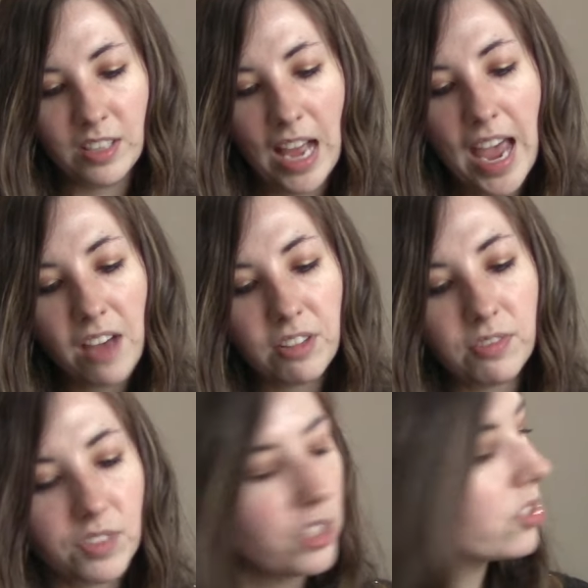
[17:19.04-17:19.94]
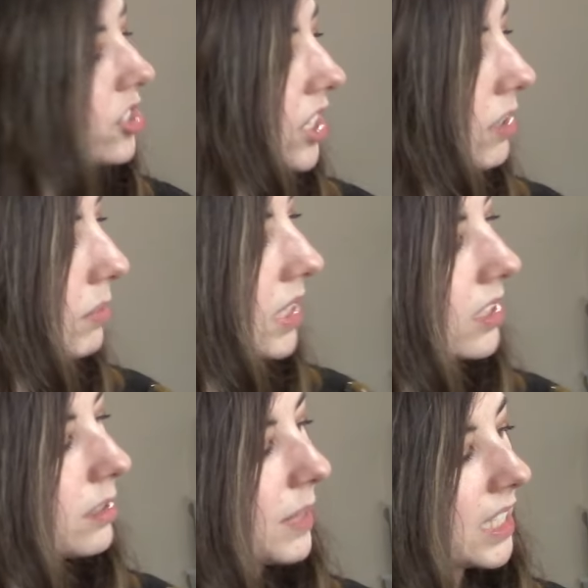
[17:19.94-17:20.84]
I have a few Shein
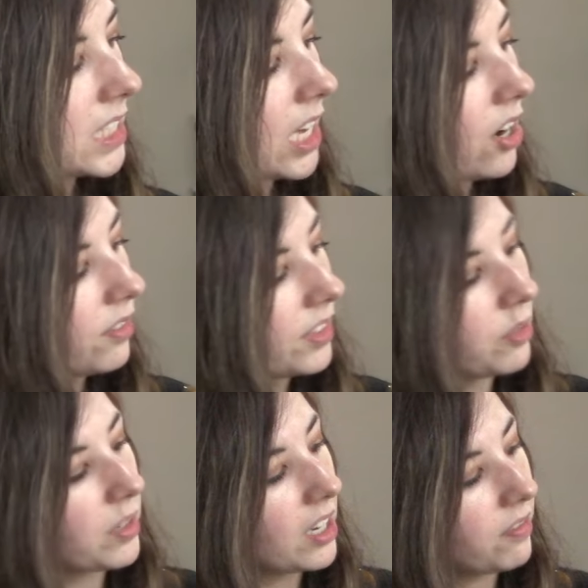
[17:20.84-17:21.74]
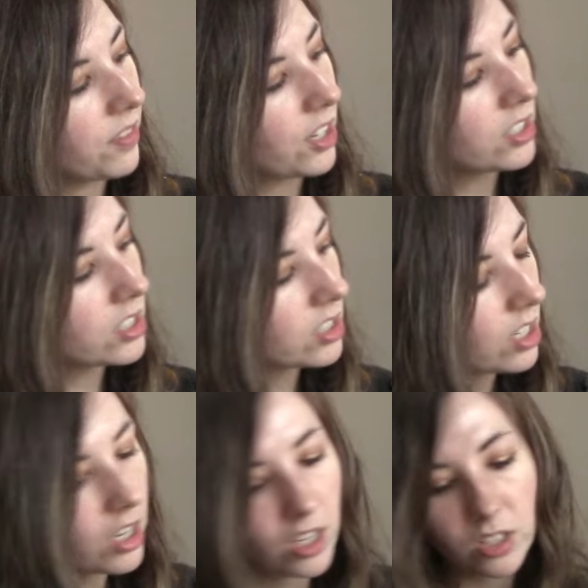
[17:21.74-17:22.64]
pieces myself and when I first
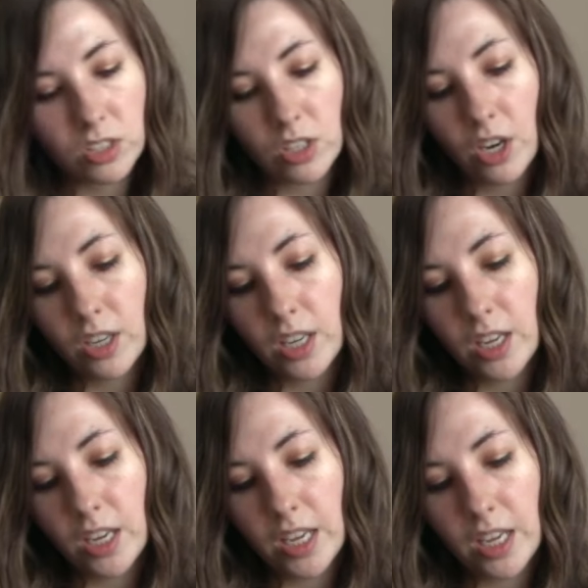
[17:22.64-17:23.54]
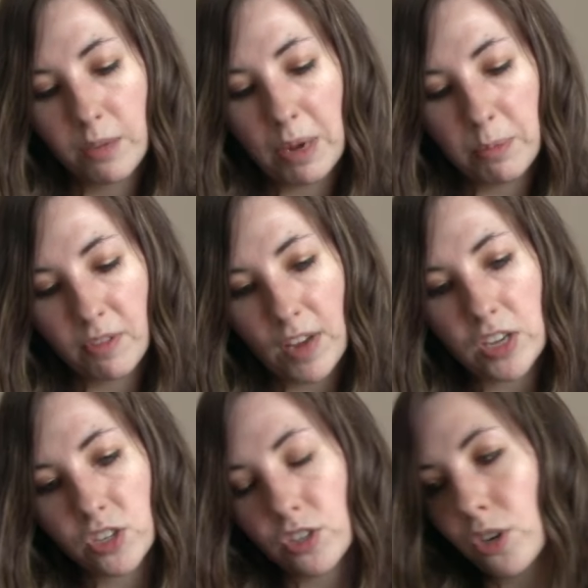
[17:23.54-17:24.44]
started in my
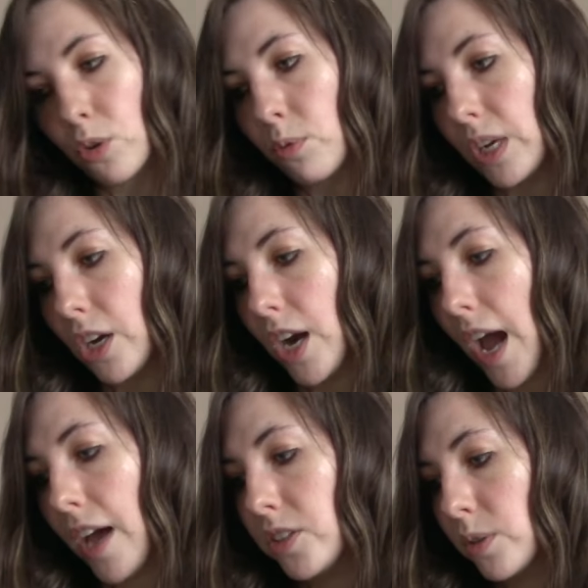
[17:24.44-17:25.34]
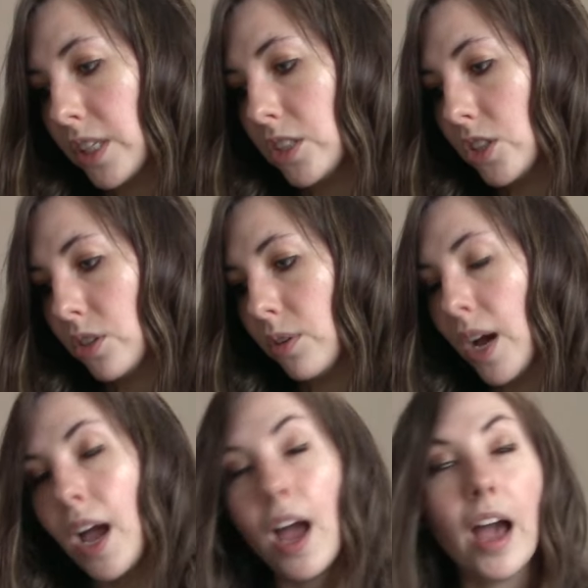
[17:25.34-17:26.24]
professional career at 22,
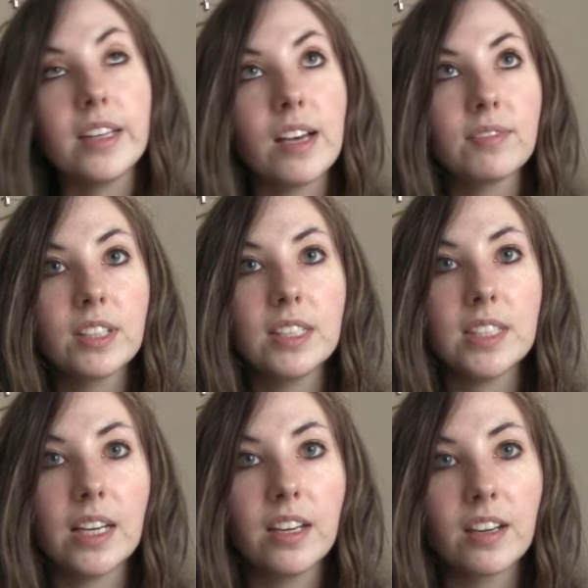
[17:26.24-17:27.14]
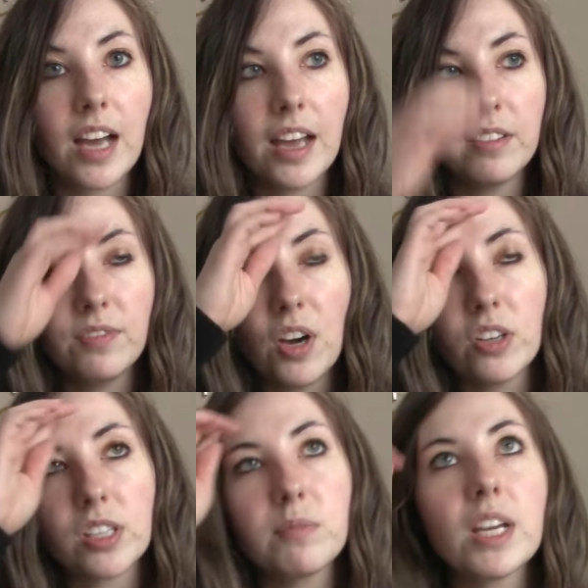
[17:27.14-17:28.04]
I definitely did kind of
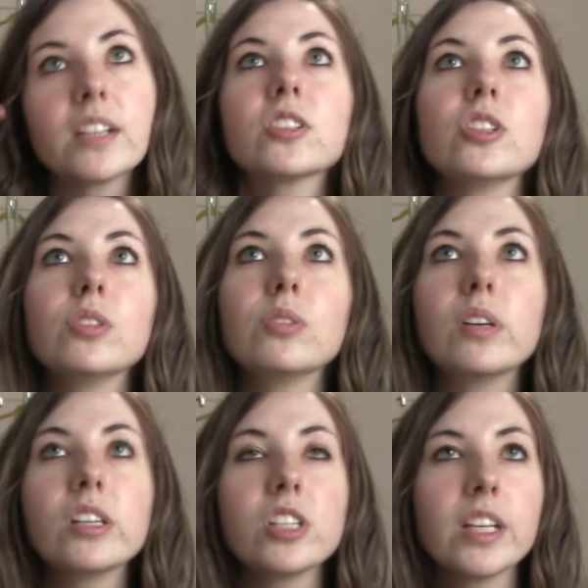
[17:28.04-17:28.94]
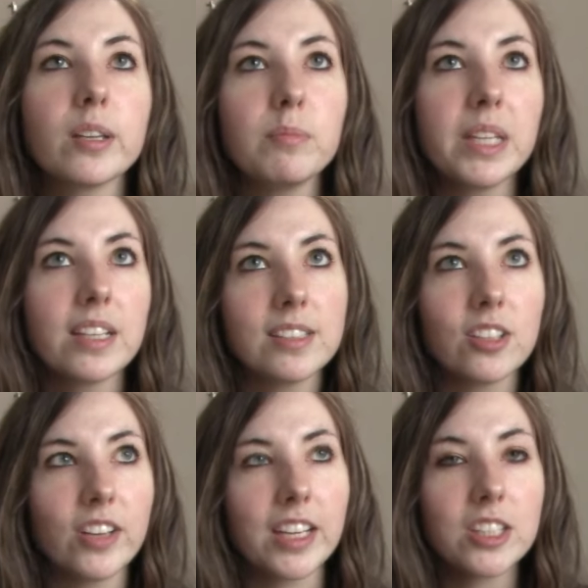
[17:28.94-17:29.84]
fall subject to Shein because
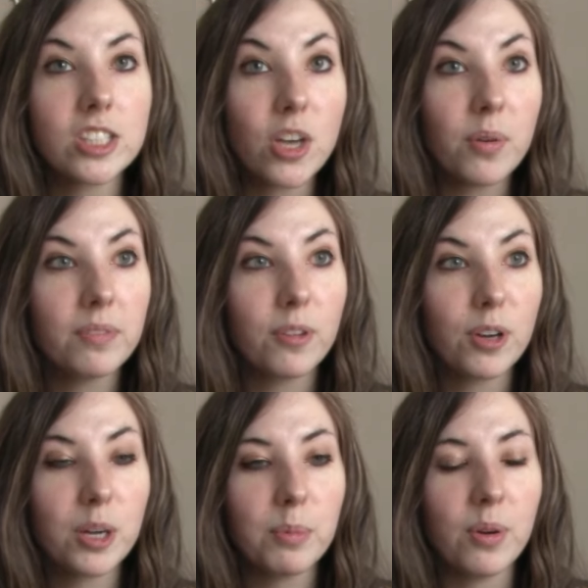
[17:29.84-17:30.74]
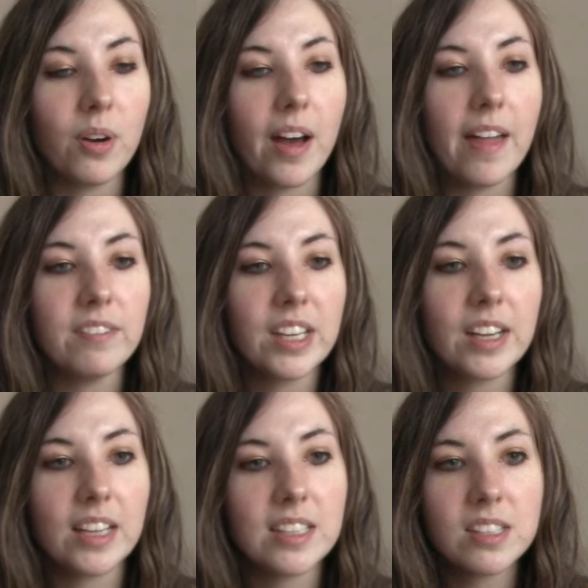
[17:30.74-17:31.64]
you're like, it's so affordable. And
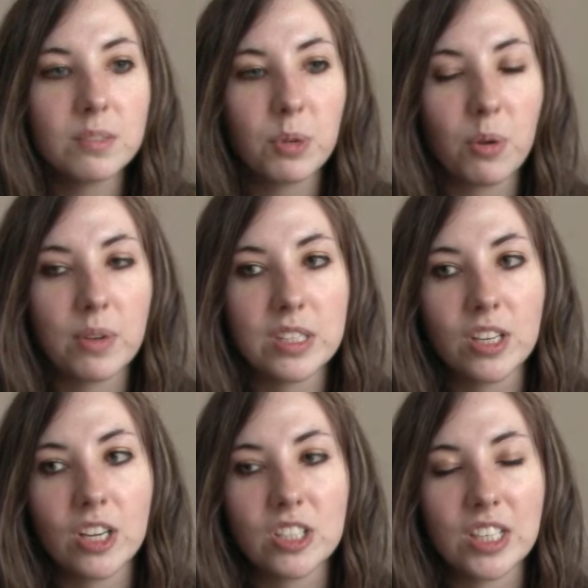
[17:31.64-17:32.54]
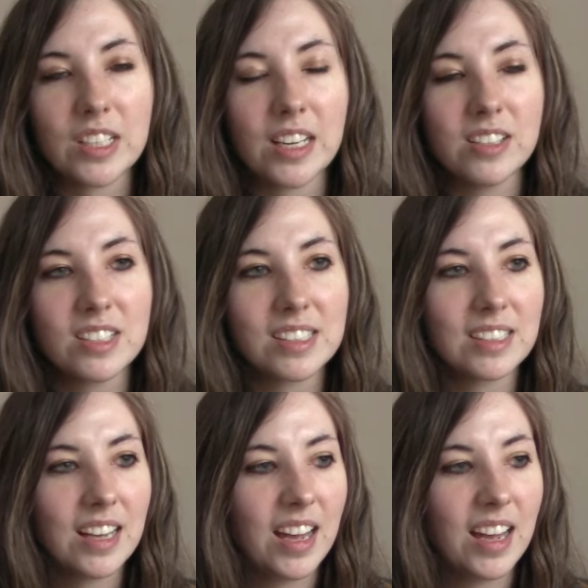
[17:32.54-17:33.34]
then I did some more research and I just,